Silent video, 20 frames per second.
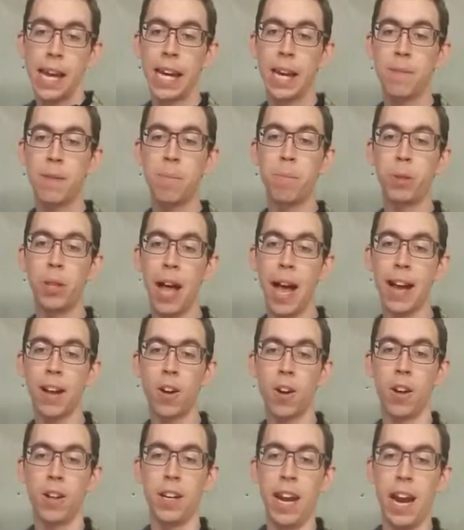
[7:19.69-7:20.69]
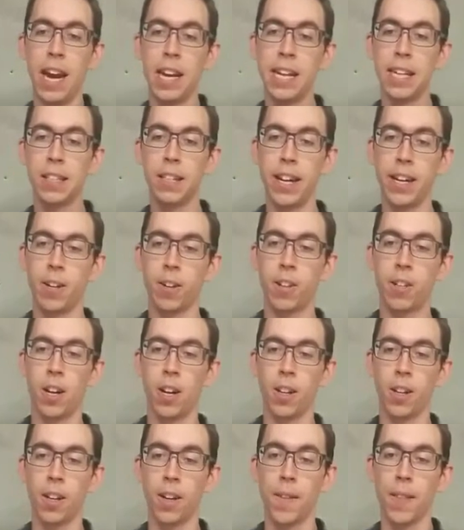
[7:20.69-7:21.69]
It can be black on any lighter
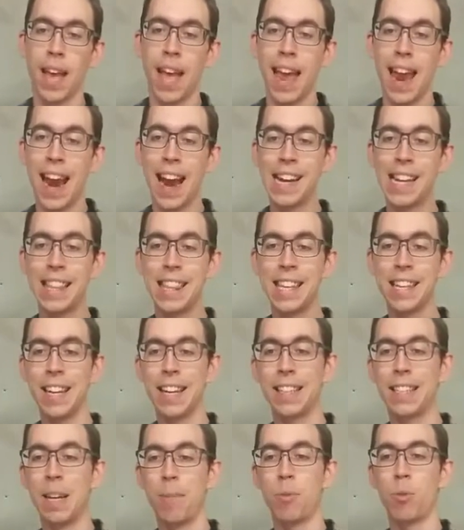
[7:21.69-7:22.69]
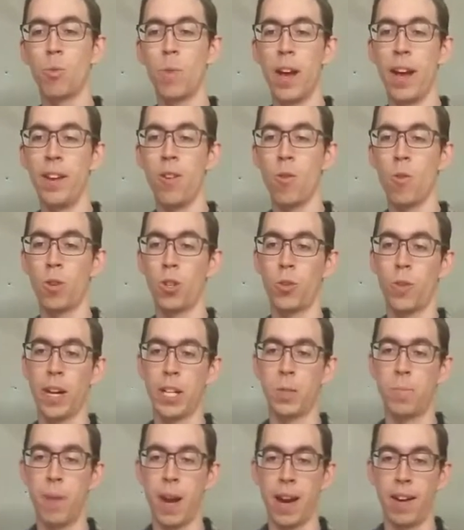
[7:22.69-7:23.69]
color, anything except red or
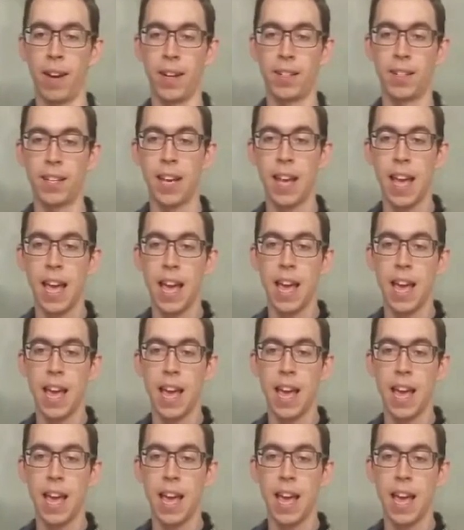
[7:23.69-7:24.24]
transparent.